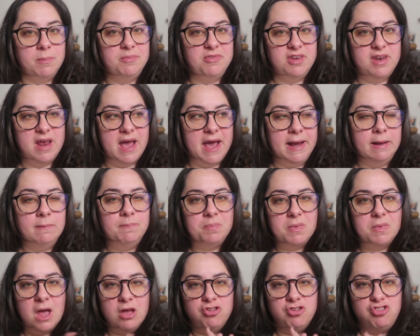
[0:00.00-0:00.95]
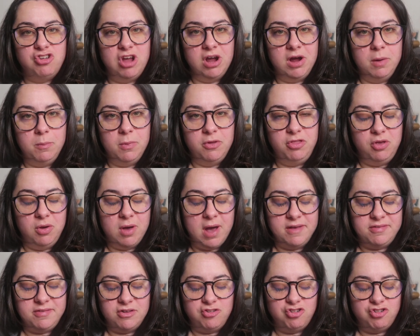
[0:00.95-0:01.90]
up today. I'll share him with you
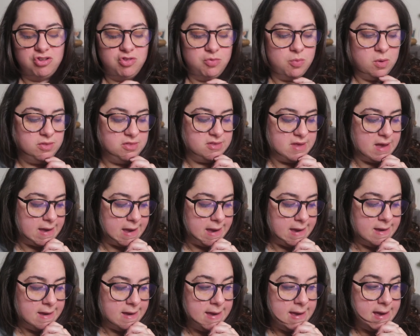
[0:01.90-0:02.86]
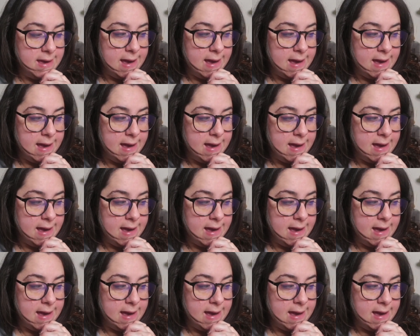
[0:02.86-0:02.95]
guys in just one second.